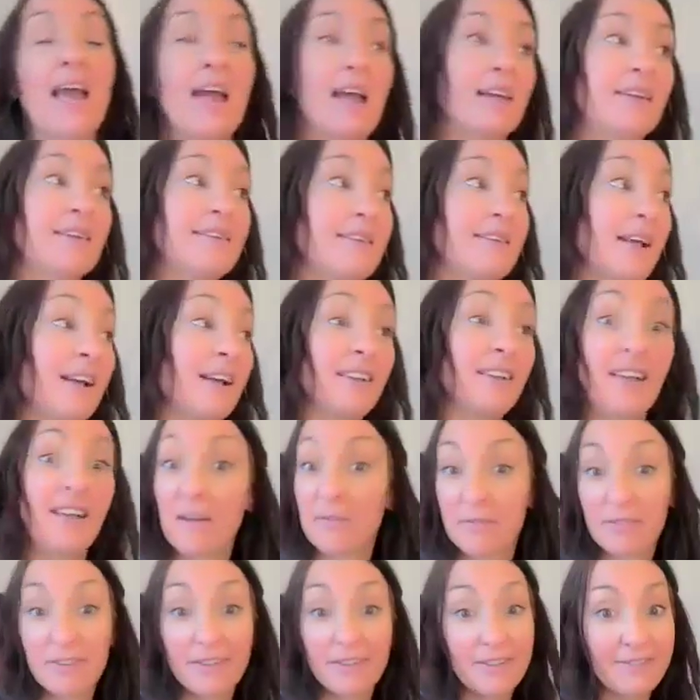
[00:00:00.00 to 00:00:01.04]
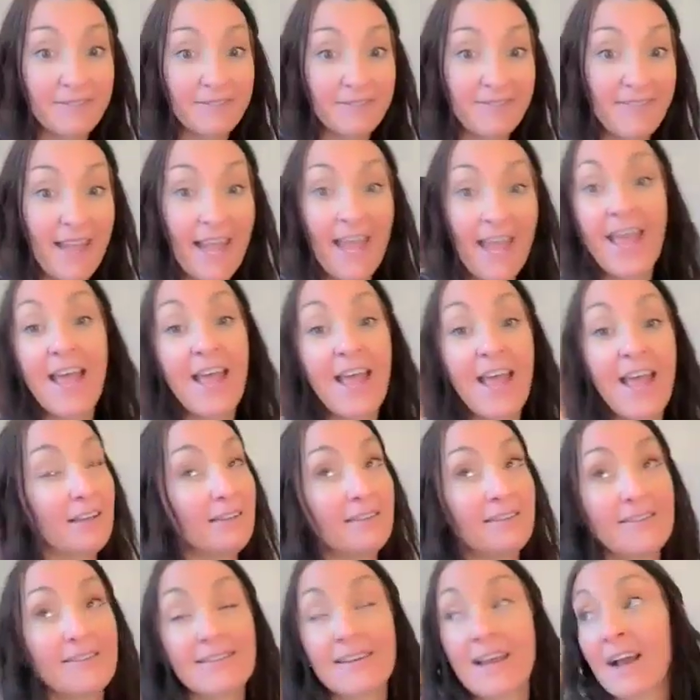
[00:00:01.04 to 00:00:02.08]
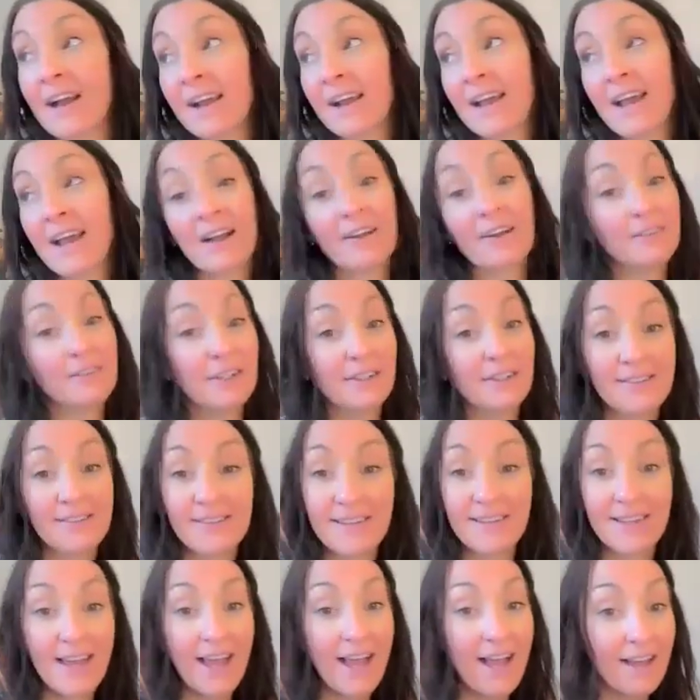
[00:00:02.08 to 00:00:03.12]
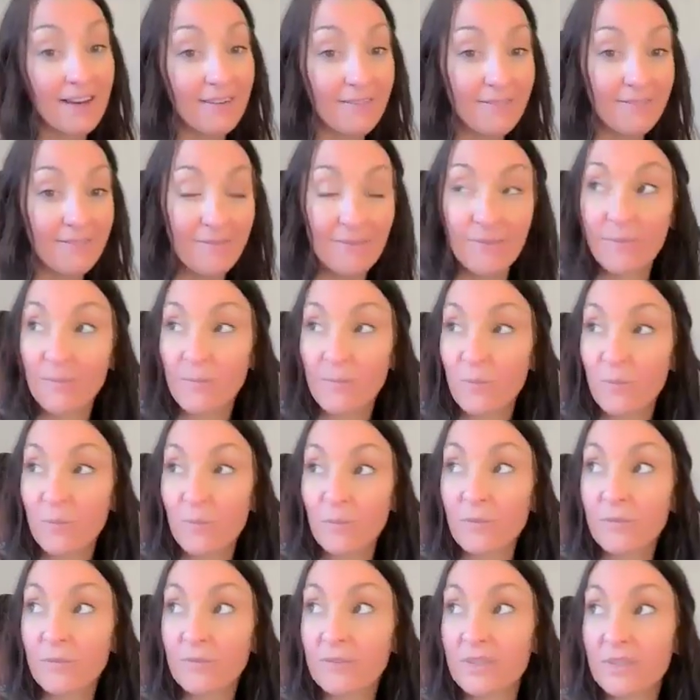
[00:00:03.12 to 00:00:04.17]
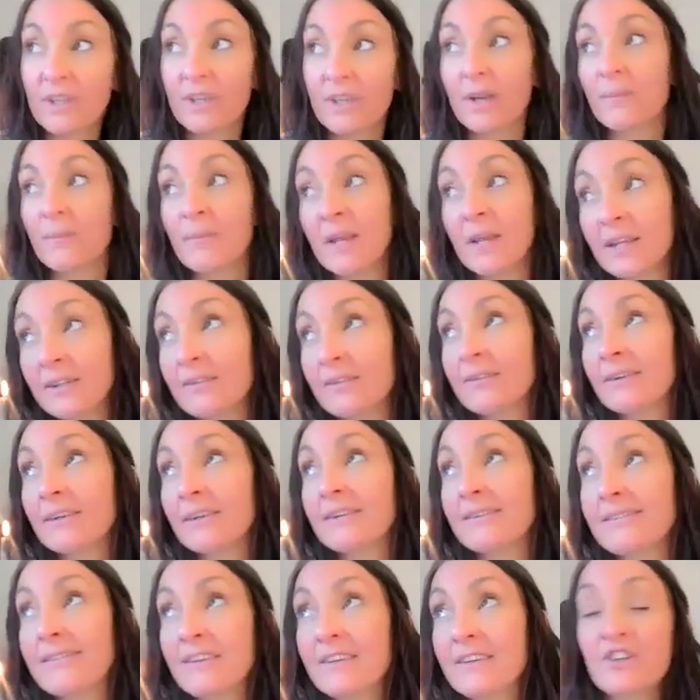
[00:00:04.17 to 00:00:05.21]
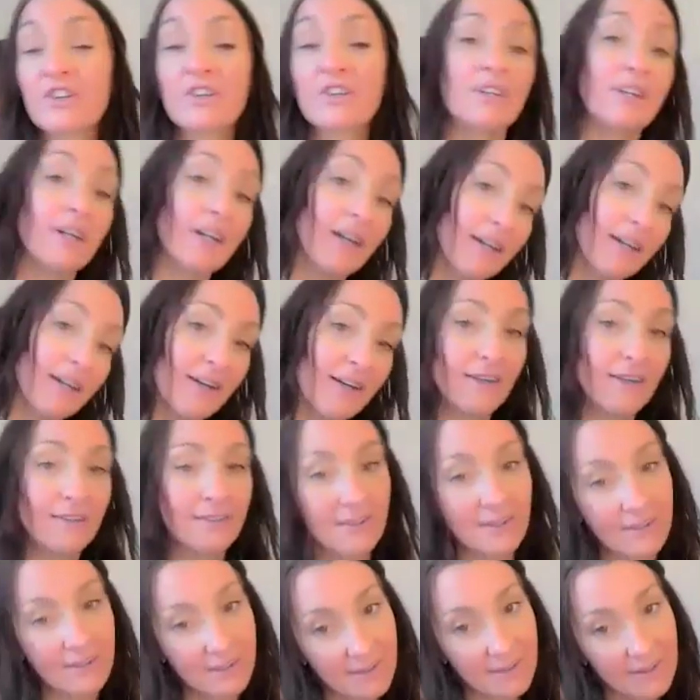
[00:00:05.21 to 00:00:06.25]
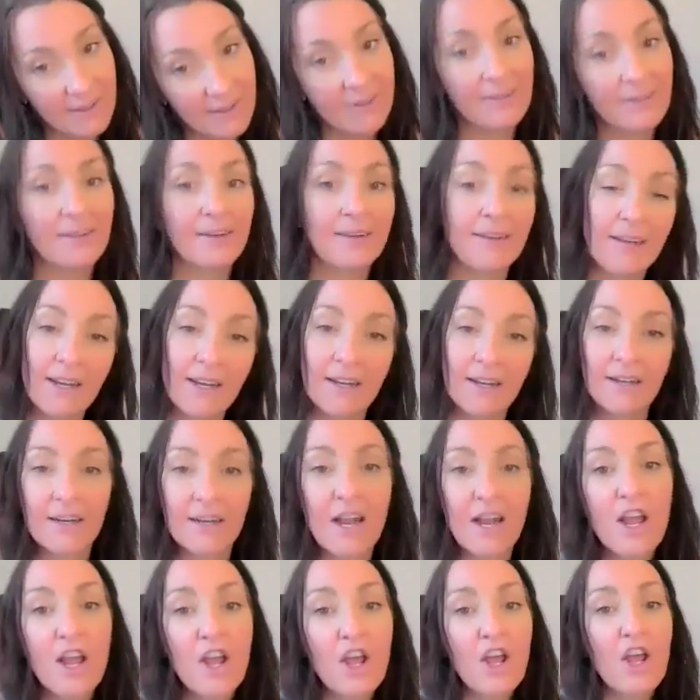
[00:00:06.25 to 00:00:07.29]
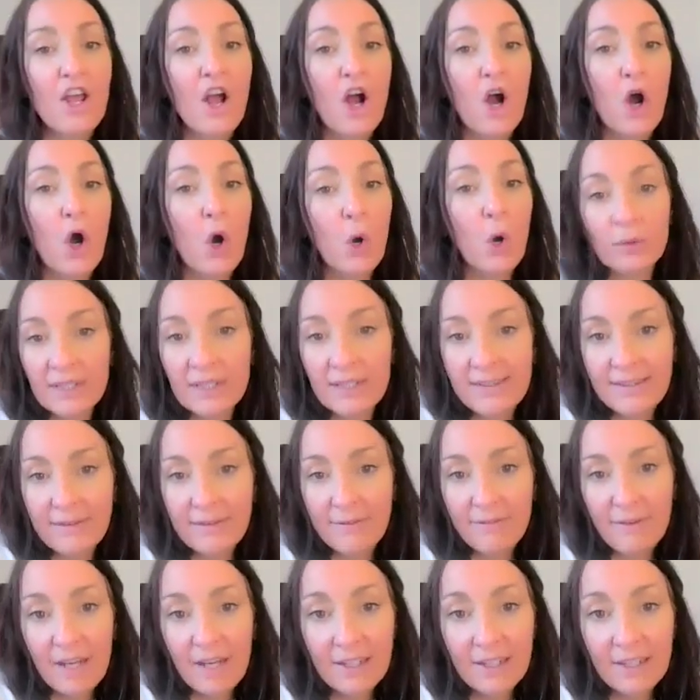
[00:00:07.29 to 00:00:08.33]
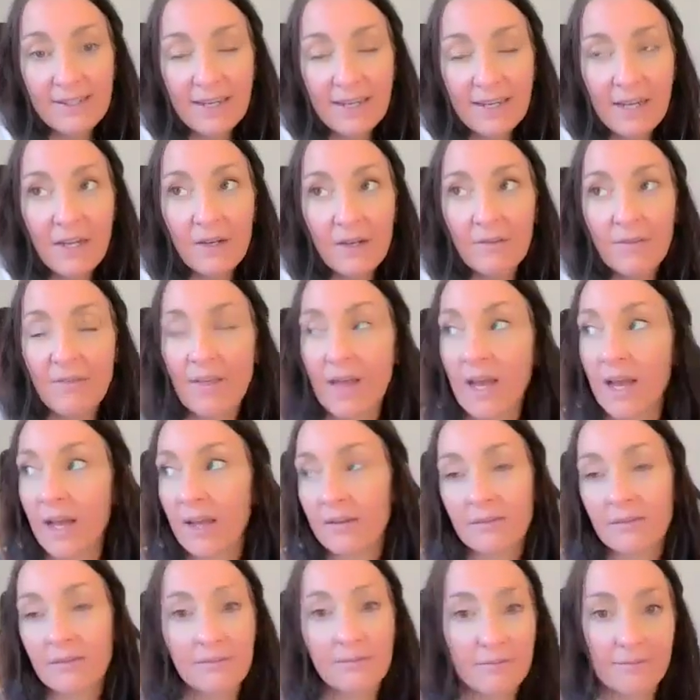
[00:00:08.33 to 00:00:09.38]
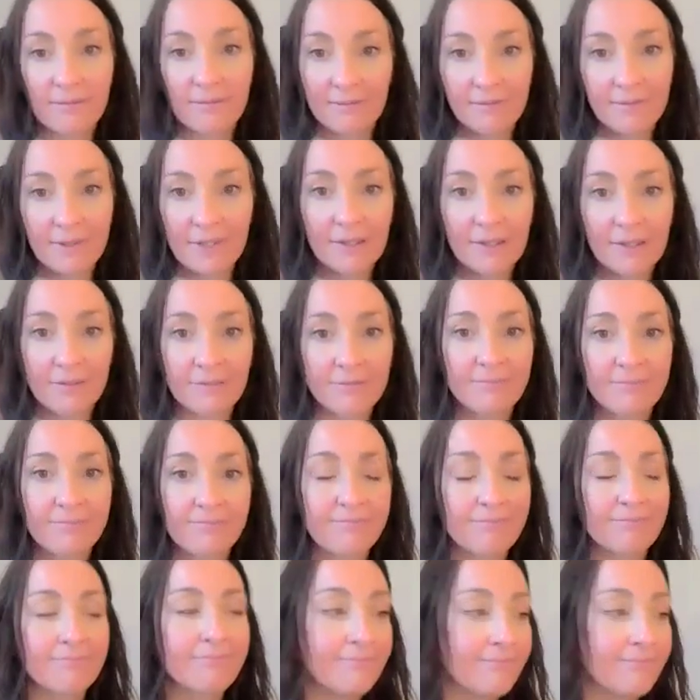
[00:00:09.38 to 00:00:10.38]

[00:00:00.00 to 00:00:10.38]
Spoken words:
and I left and I held on to that. Did I make the right decision? Did I not? Da, da, da, da. Only to find out that, you know,